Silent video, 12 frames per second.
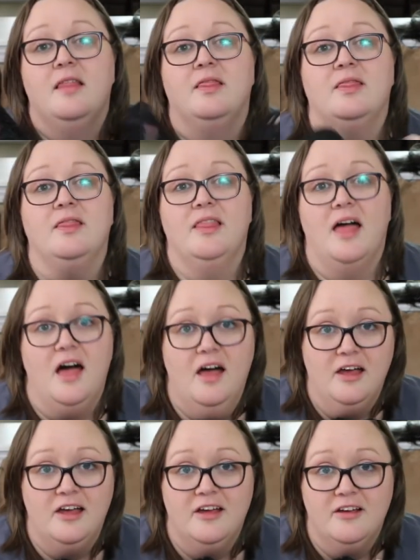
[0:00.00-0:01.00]

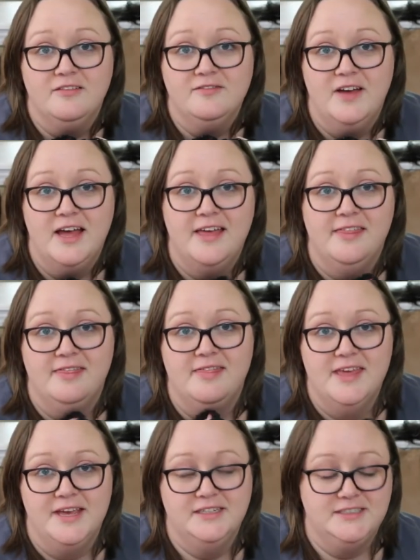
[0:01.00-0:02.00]
love
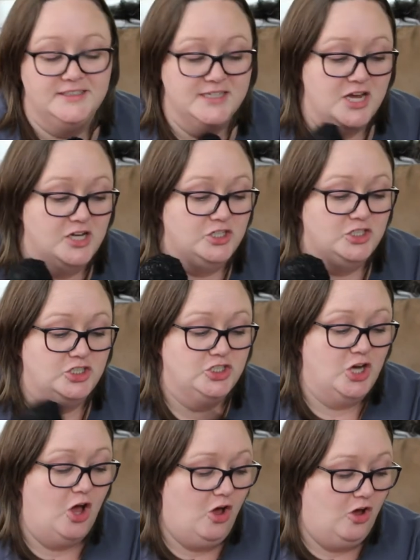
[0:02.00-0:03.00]
this
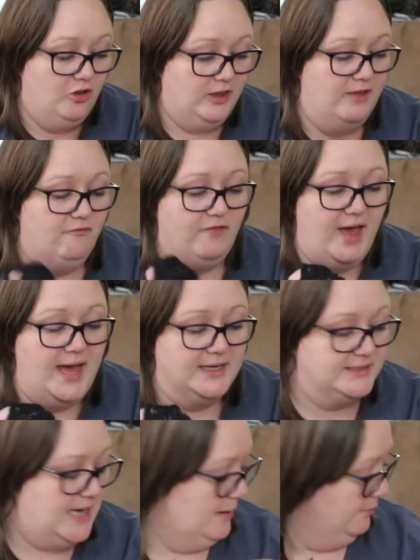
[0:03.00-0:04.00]
shawl. In
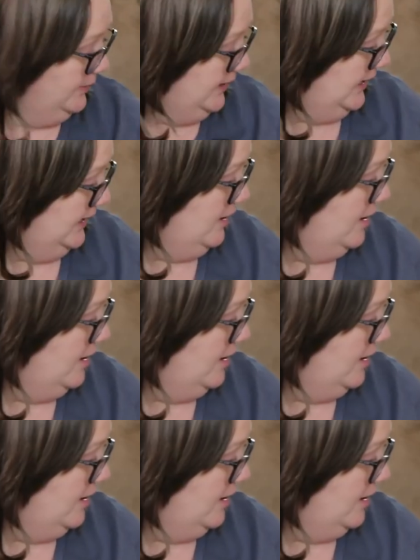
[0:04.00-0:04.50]
fact, I'm planning